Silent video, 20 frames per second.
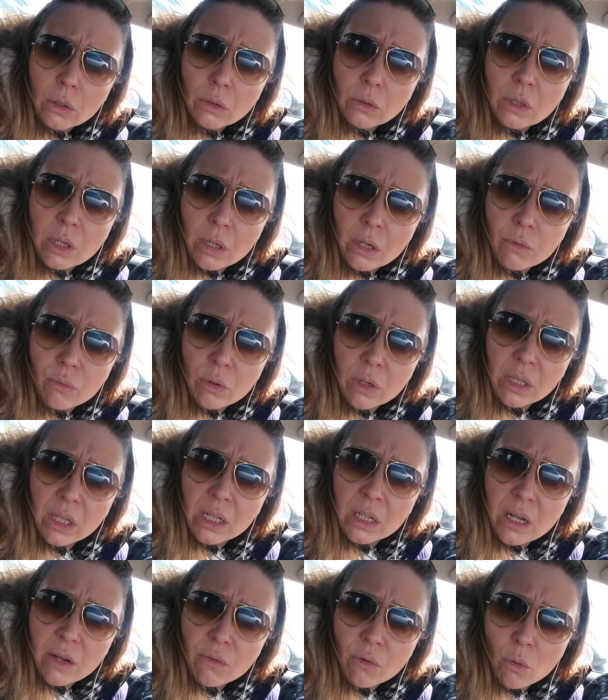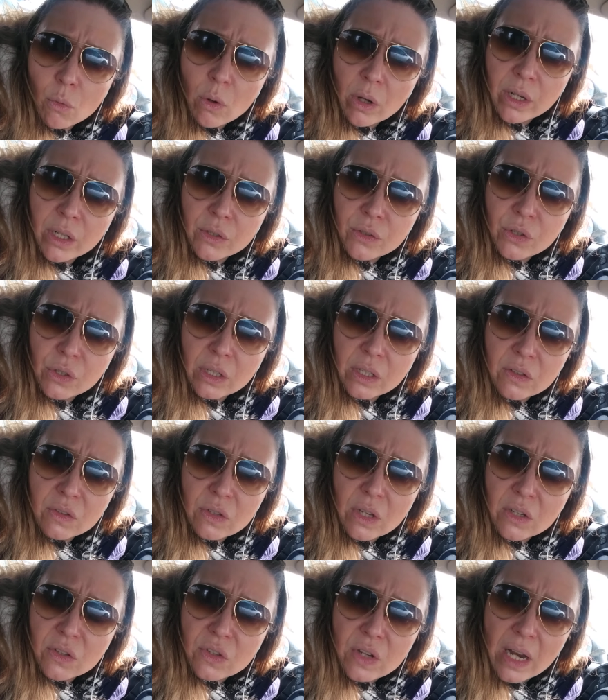They really never wanted to
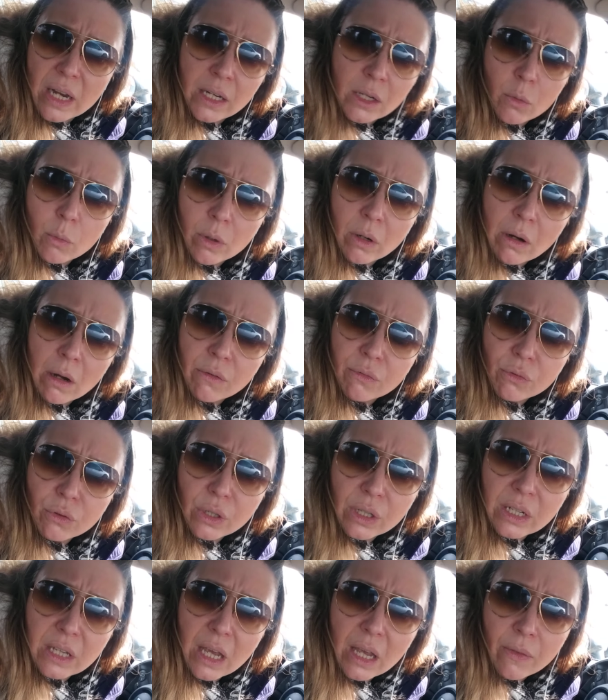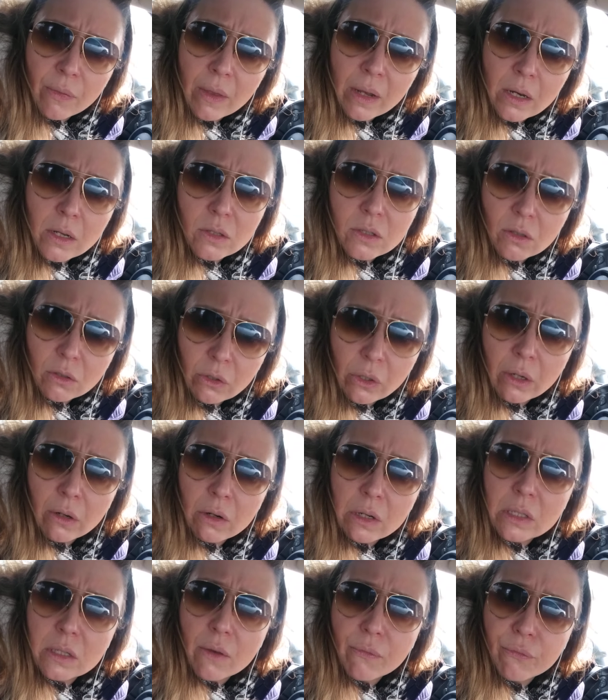exist anywhere ever again. That is
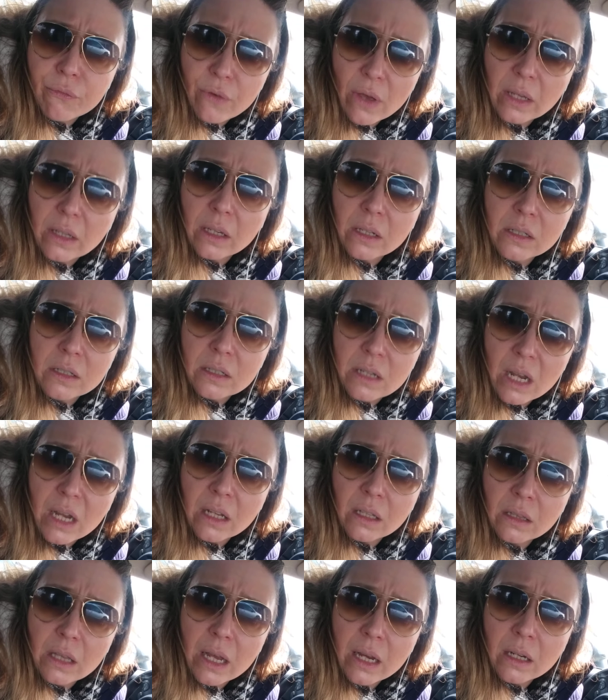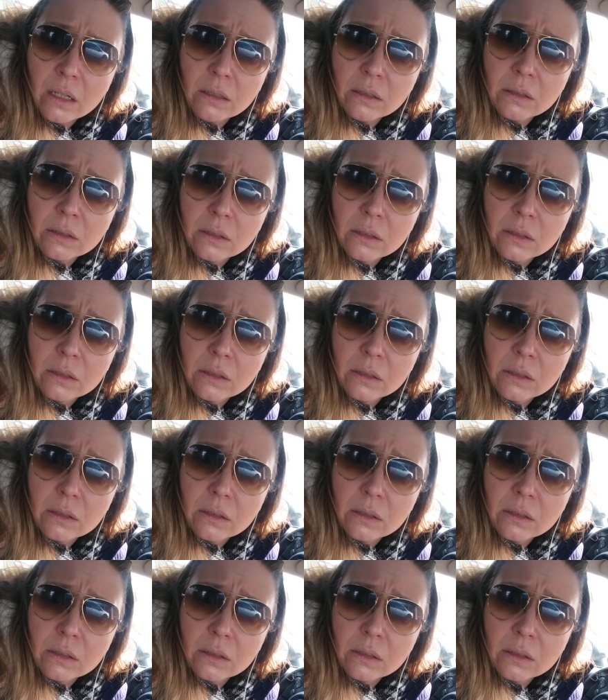clear as a fucking daylight.